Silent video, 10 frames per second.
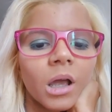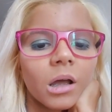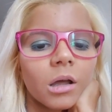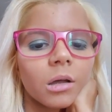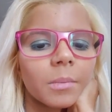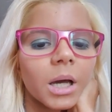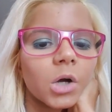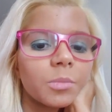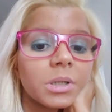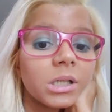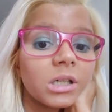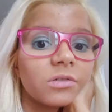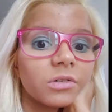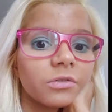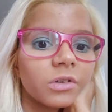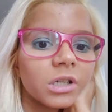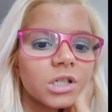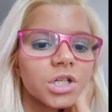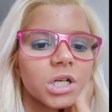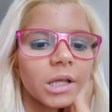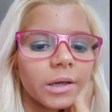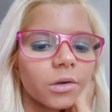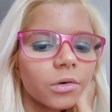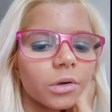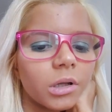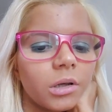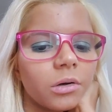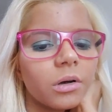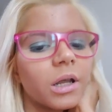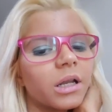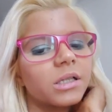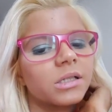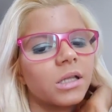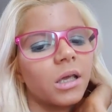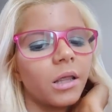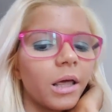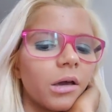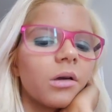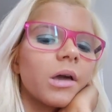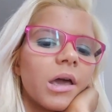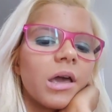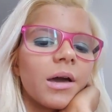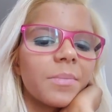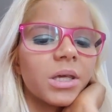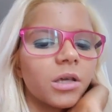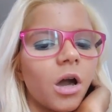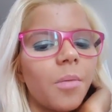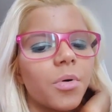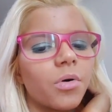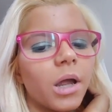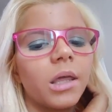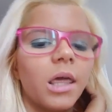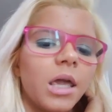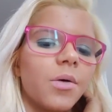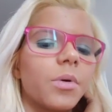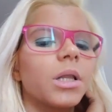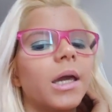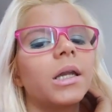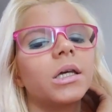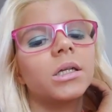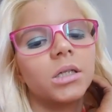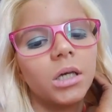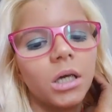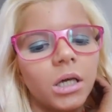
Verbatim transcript: um, I hope he even finished like earlier and then say, oh, okay, I'll pick you up or okay, I will get it.